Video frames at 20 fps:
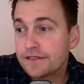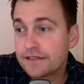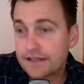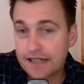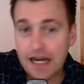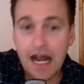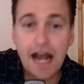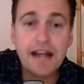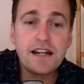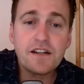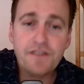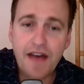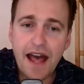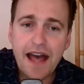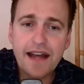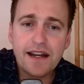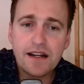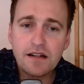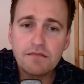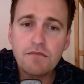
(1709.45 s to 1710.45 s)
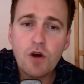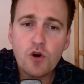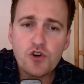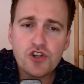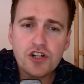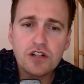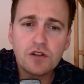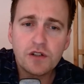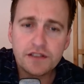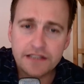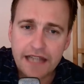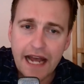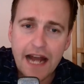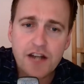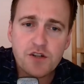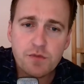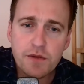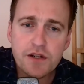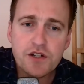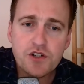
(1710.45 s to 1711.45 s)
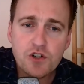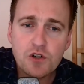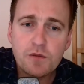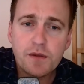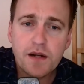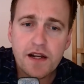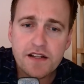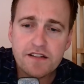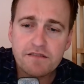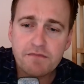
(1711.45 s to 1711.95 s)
kind of had an emotional attachment to because